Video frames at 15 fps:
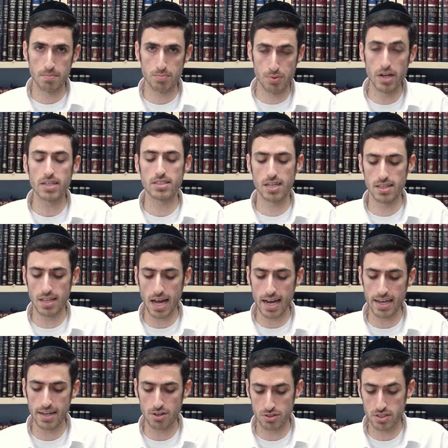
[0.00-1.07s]
bring to
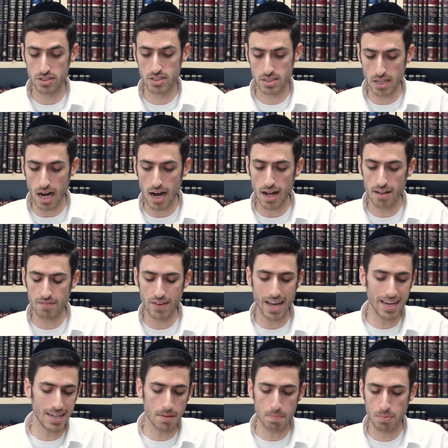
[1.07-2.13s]
light or to solve
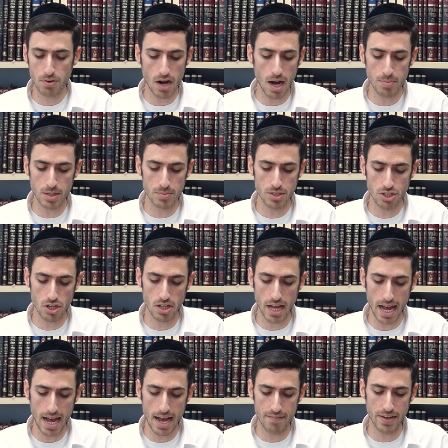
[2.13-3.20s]
any problem that you'll
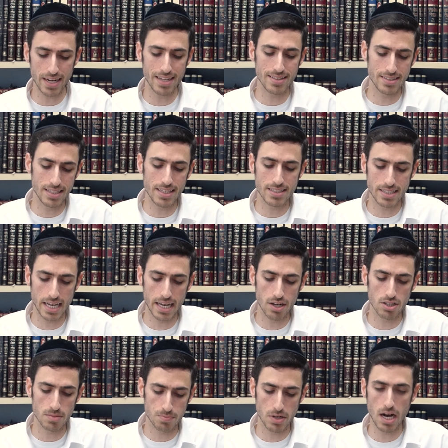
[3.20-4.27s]
have, any
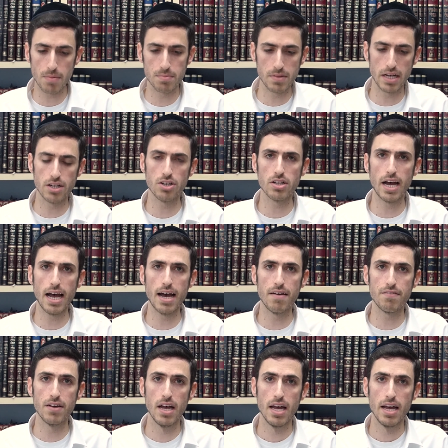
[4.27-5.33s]
detailed problem that you'll
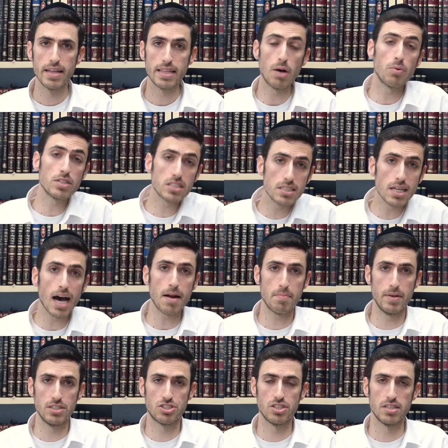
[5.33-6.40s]
have that was not
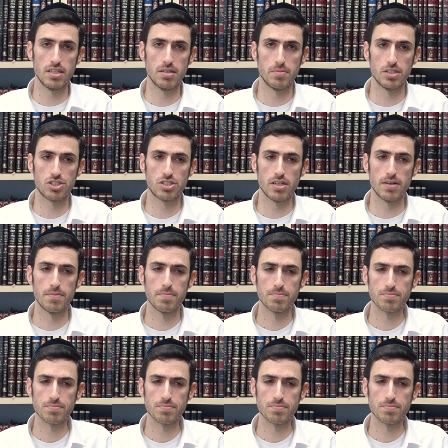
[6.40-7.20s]
mentioned in the Mishnah.